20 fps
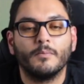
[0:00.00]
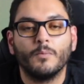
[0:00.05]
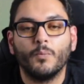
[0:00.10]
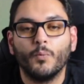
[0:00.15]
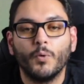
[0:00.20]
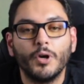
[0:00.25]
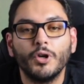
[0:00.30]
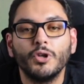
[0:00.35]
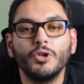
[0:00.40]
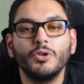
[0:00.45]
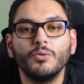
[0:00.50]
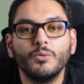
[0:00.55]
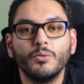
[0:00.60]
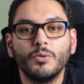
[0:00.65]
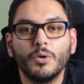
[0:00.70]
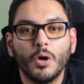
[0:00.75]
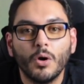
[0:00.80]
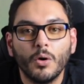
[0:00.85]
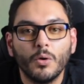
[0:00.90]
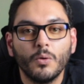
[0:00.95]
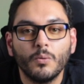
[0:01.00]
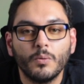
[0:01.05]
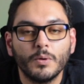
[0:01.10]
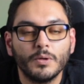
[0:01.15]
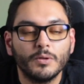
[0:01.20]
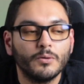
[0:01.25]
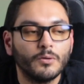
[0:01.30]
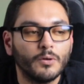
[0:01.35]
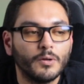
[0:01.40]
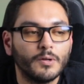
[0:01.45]
Where do you go
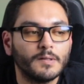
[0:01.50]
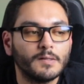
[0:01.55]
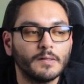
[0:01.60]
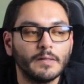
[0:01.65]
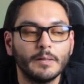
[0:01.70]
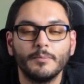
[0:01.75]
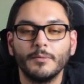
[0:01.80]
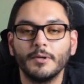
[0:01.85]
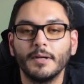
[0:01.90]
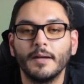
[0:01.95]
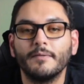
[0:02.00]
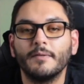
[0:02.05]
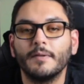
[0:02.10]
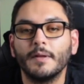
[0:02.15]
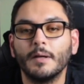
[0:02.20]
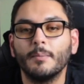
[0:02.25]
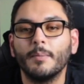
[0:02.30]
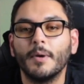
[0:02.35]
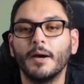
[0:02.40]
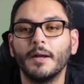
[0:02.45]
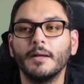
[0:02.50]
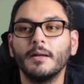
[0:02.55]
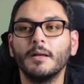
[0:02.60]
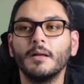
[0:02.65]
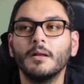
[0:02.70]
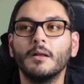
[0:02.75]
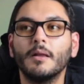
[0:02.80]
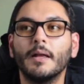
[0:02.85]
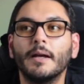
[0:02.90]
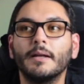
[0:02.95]
when you go to sleep? You gotta think about it.
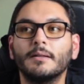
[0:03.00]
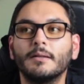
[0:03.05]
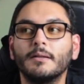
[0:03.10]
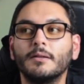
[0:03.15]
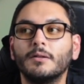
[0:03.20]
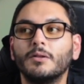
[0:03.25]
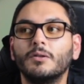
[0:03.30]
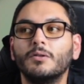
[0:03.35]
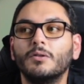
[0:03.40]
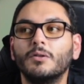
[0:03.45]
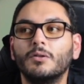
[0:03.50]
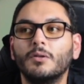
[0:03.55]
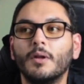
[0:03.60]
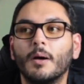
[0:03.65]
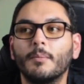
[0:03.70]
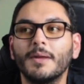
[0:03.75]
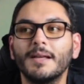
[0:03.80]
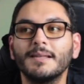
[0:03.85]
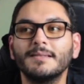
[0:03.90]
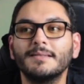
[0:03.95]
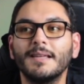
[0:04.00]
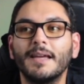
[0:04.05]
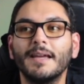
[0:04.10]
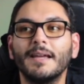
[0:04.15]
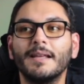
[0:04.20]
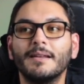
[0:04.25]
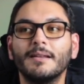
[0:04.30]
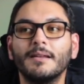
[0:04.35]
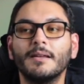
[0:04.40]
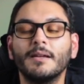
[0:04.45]
Like, I'm not
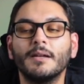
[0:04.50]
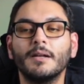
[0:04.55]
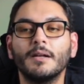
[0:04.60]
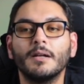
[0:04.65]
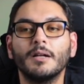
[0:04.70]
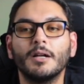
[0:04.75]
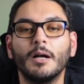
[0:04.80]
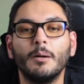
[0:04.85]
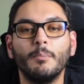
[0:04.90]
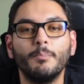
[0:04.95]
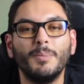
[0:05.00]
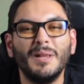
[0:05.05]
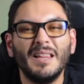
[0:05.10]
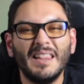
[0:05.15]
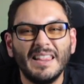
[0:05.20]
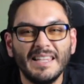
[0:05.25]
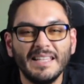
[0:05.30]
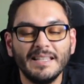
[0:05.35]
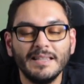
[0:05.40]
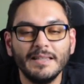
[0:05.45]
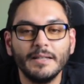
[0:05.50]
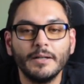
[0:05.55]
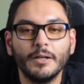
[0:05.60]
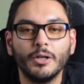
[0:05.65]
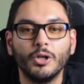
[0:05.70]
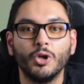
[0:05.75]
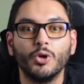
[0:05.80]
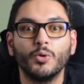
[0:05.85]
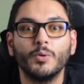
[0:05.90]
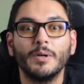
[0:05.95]
saying completely
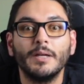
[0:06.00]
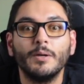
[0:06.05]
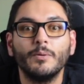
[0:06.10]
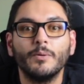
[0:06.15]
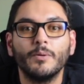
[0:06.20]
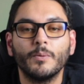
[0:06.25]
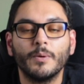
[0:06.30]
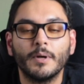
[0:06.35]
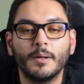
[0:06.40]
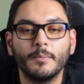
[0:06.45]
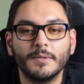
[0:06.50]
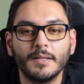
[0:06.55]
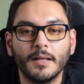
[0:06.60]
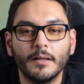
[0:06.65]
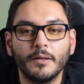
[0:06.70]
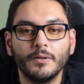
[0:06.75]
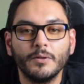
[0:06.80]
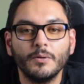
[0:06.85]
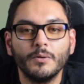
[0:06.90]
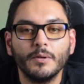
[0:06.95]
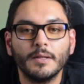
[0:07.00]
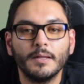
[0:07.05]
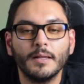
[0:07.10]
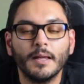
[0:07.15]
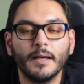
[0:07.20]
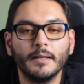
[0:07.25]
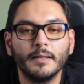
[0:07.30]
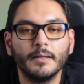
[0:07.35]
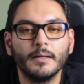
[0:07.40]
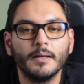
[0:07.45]
agree with what I'm telling you, and
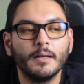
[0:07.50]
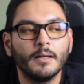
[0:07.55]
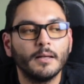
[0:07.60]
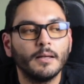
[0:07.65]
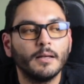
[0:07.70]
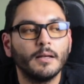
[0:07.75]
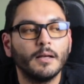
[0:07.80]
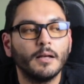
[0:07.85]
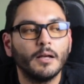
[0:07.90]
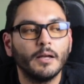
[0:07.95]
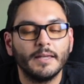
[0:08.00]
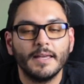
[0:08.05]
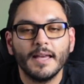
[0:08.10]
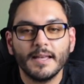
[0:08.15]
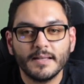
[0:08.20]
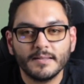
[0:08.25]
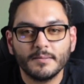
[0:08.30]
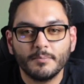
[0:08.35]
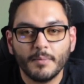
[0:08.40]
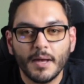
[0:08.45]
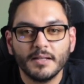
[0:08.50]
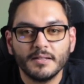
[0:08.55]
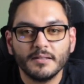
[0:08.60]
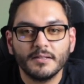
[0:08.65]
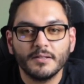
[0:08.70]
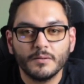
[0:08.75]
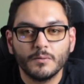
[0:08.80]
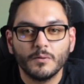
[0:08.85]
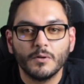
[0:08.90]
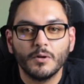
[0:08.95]
like, yes,
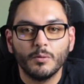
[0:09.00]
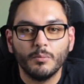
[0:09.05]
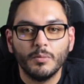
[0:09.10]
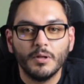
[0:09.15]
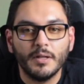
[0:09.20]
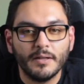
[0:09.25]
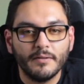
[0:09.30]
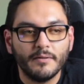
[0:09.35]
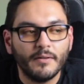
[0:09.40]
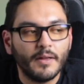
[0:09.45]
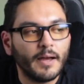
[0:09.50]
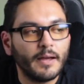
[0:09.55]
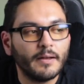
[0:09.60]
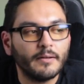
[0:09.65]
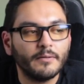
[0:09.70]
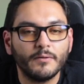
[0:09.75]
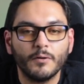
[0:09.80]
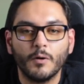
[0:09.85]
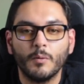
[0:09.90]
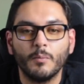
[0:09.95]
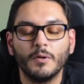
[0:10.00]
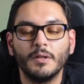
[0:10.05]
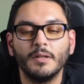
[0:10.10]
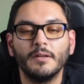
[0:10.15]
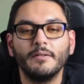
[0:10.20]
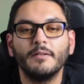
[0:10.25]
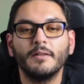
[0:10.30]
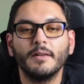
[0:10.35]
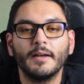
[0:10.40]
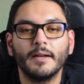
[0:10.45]
magic is real, believe that. If you don't
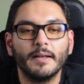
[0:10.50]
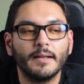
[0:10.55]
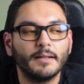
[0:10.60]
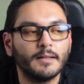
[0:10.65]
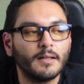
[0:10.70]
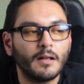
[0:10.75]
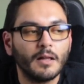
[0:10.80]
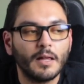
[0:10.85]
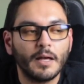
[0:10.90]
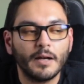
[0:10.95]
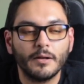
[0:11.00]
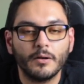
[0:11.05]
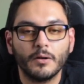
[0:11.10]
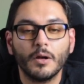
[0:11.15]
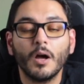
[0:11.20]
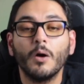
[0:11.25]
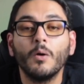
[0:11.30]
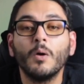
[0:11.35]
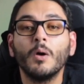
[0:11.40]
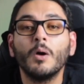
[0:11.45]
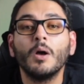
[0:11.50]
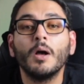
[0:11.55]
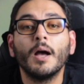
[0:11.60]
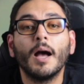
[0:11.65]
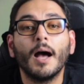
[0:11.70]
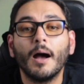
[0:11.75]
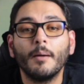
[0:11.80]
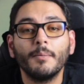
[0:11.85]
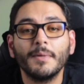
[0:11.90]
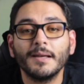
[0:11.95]
believe it, like, get the hell out of here. No,
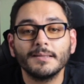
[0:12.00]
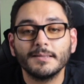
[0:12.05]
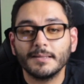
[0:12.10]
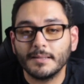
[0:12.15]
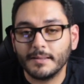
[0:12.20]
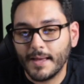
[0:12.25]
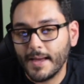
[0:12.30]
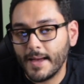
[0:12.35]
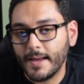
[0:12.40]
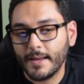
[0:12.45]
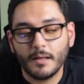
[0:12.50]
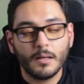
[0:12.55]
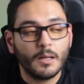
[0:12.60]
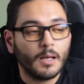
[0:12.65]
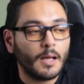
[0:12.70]
I'm not saying that.